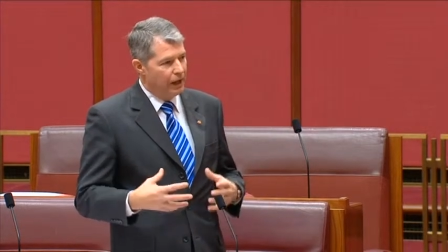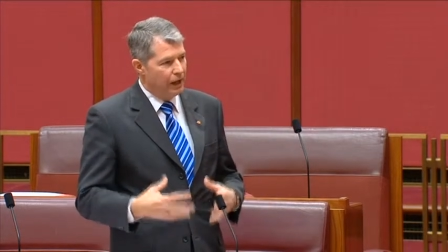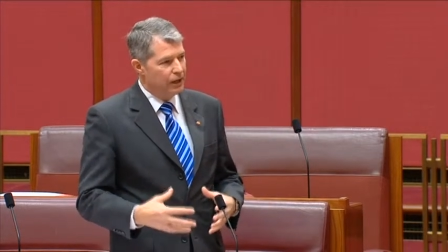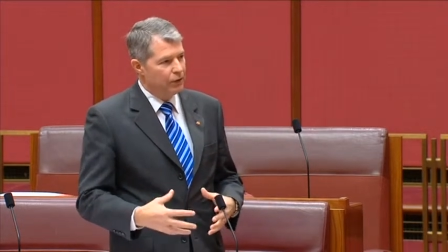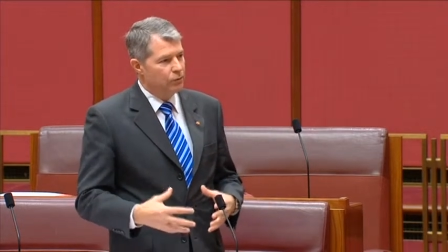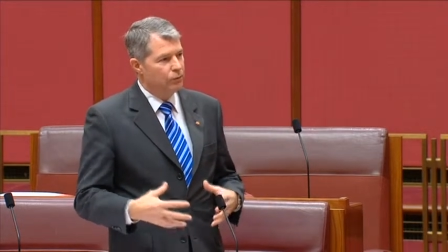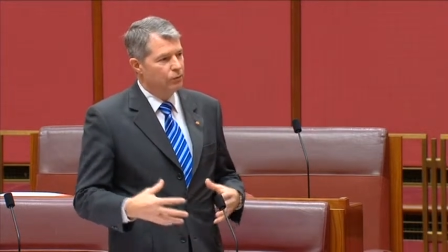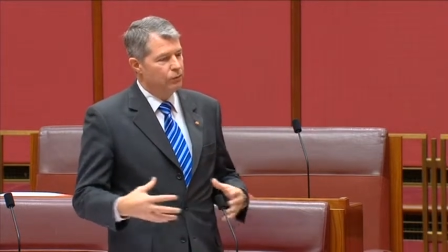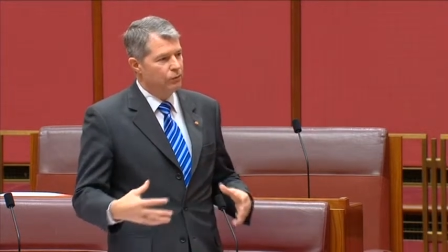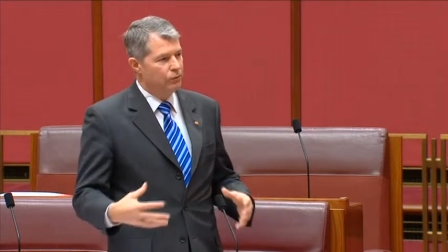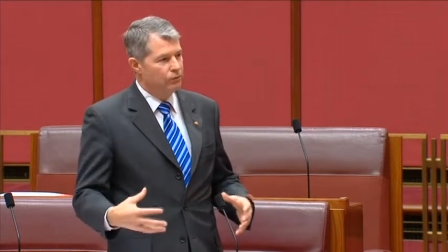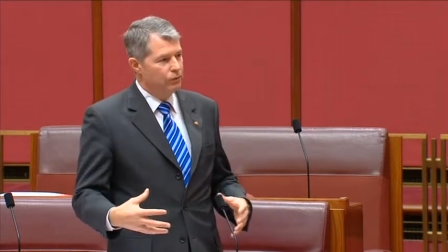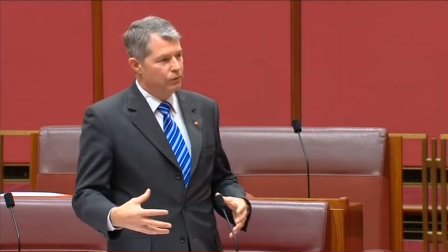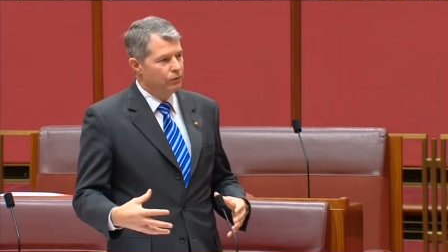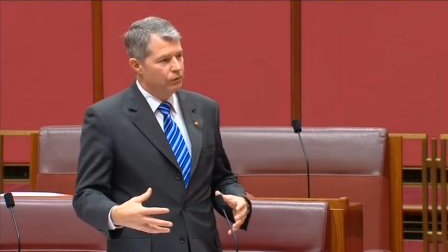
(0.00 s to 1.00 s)
adequate
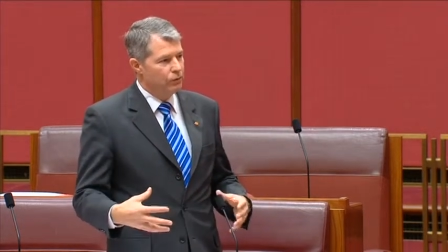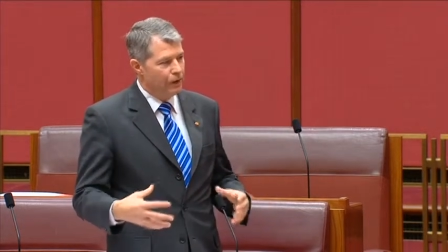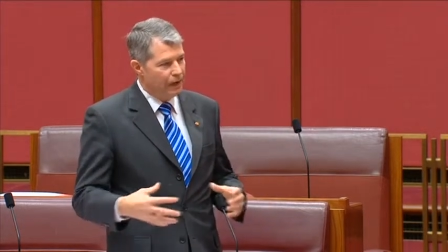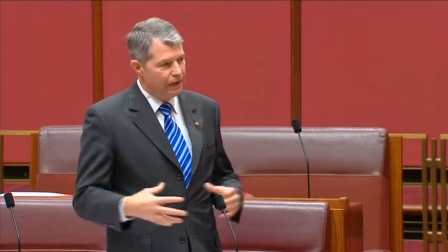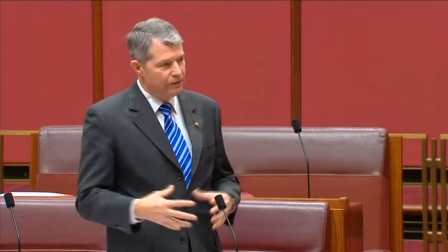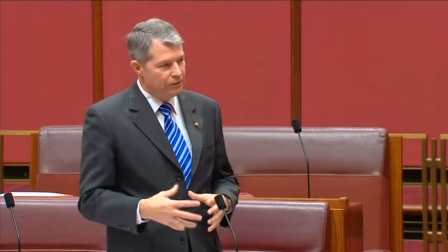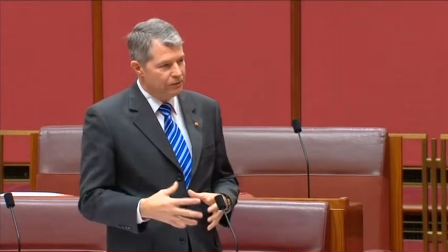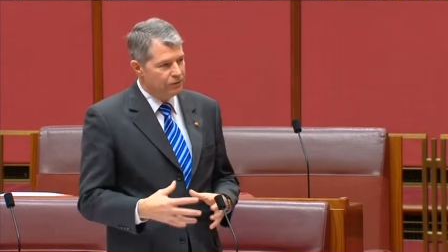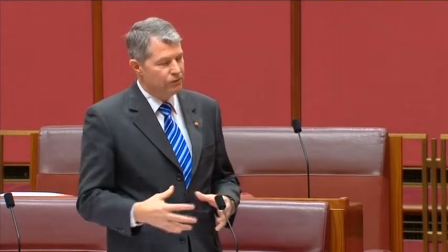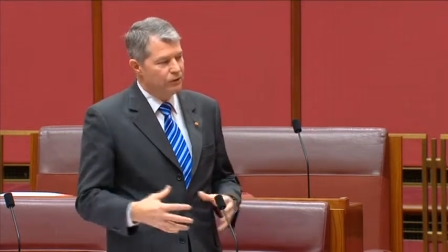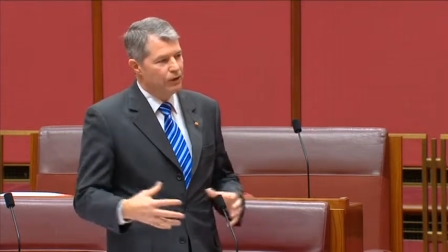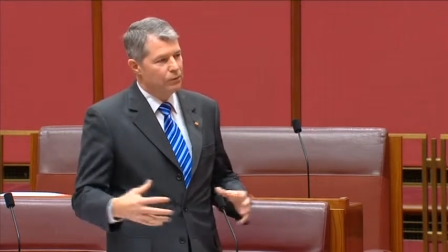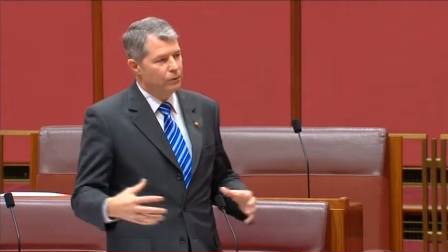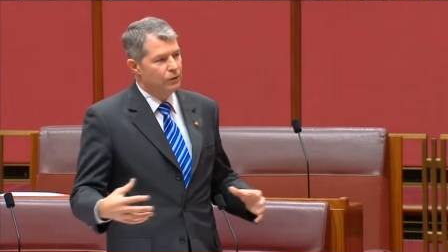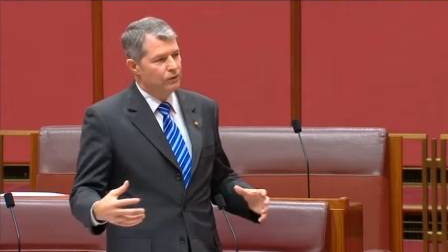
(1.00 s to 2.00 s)
review to
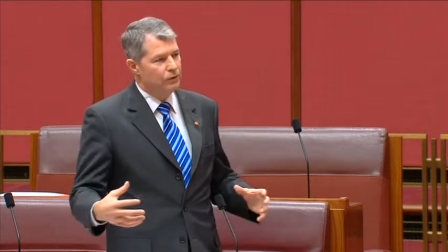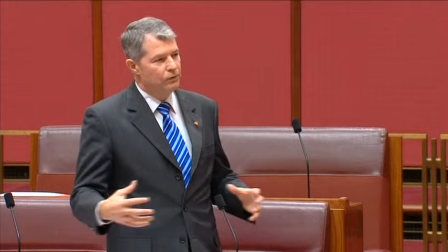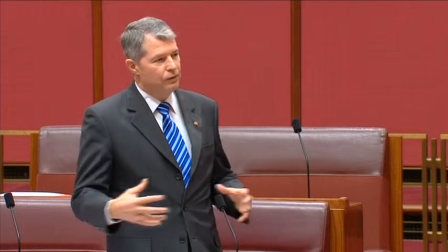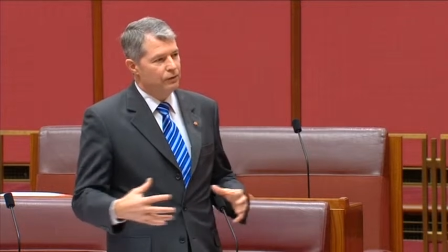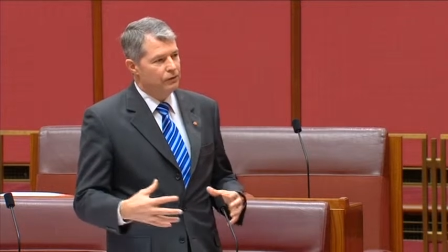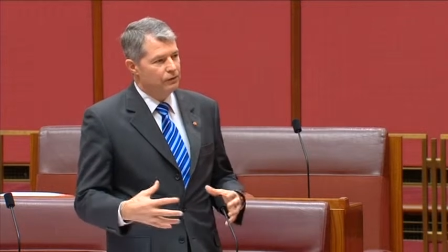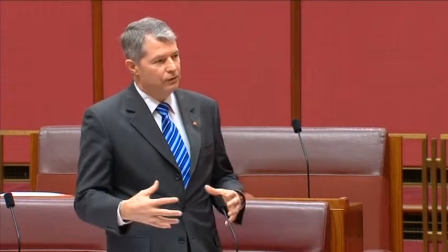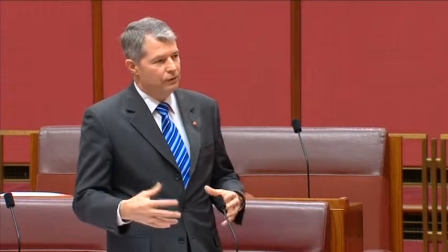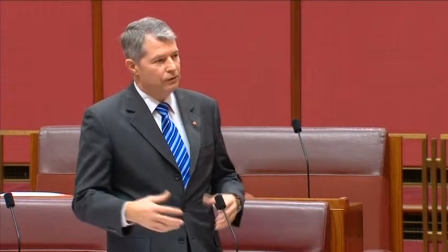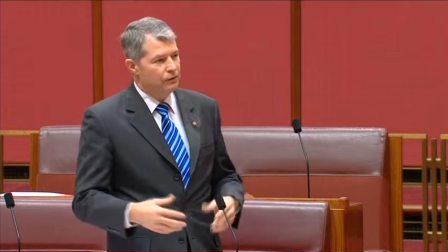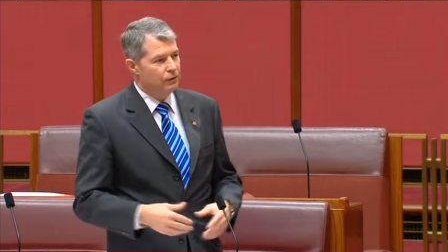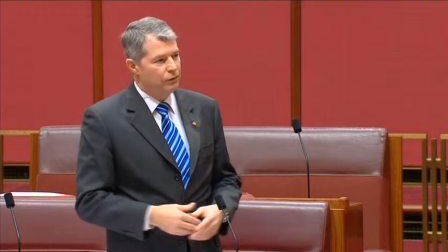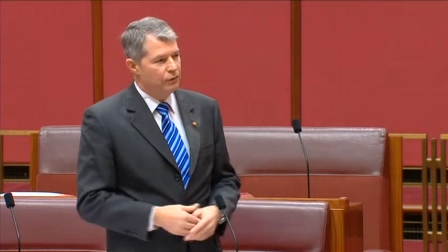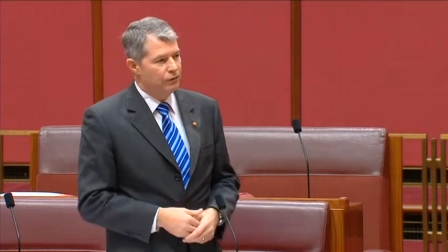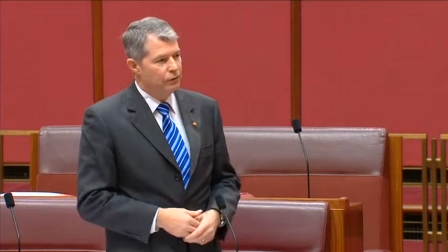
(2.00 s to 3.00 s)
understand where those
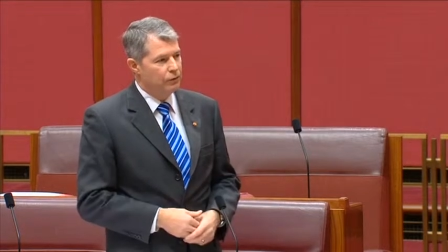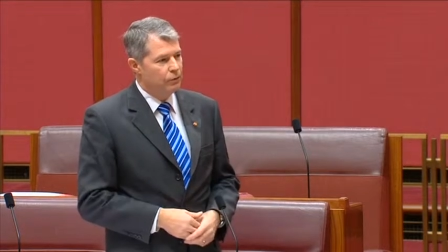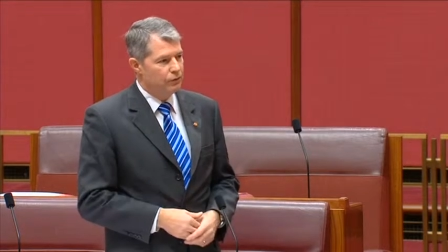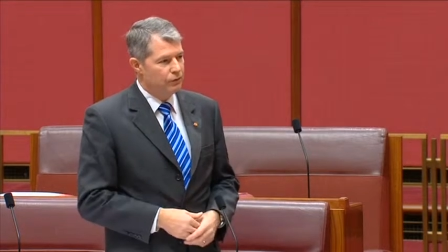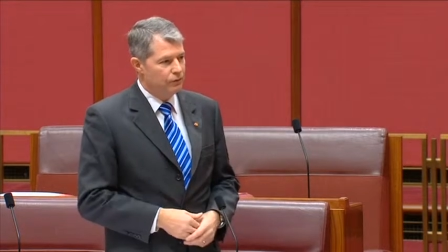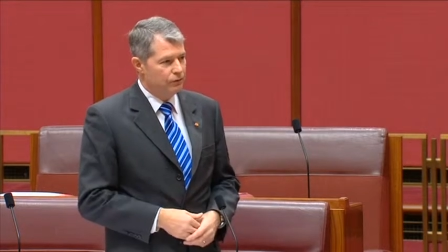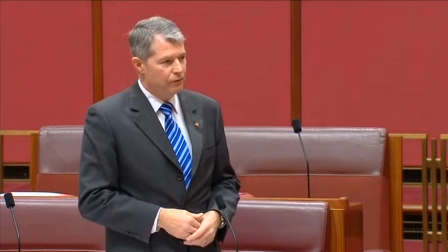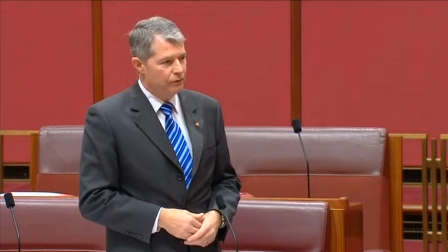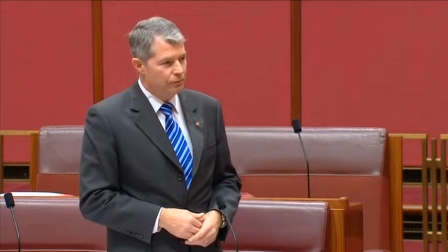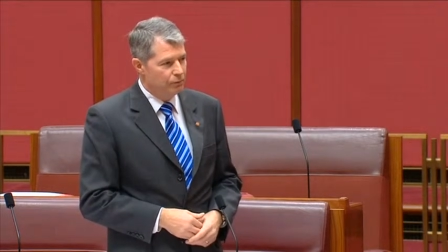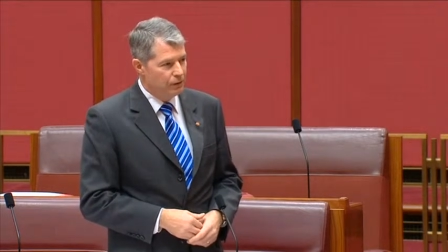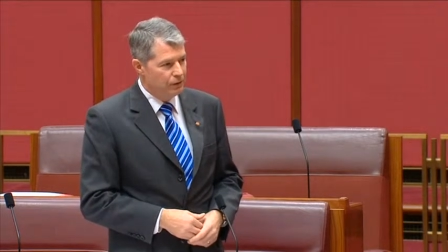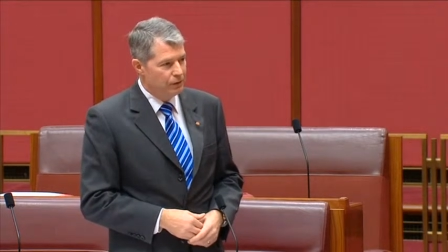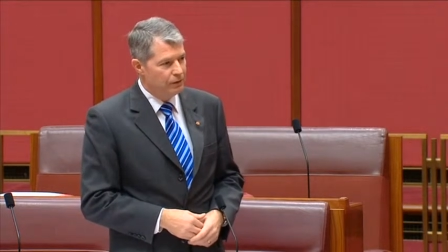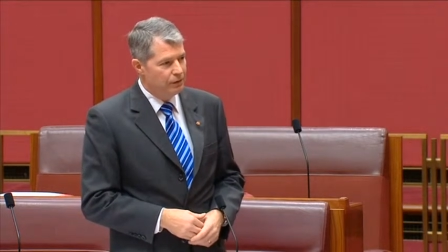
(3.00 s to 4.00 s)
unintended consequences can
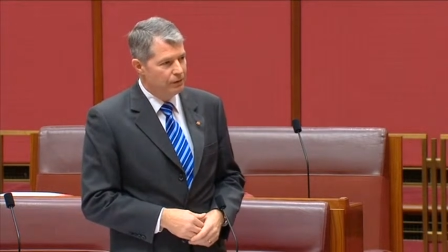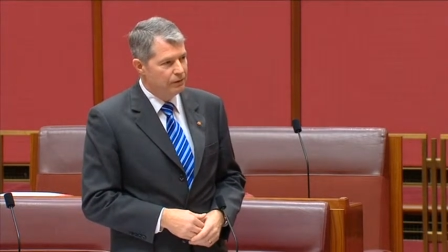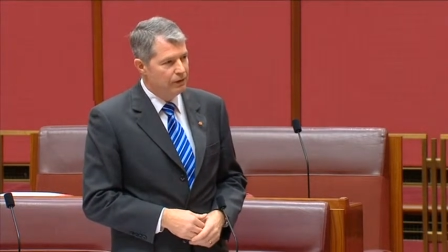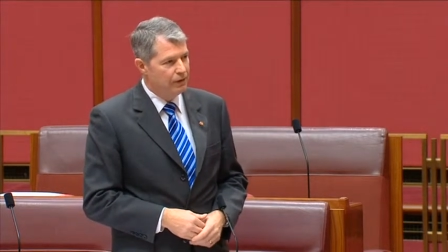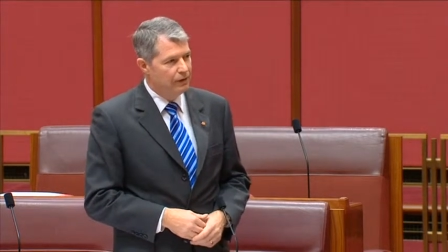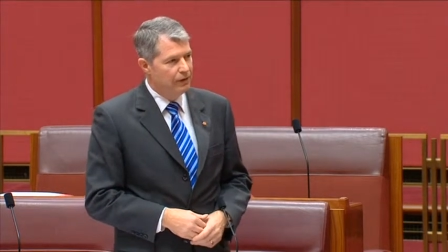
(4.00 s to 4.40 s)
be,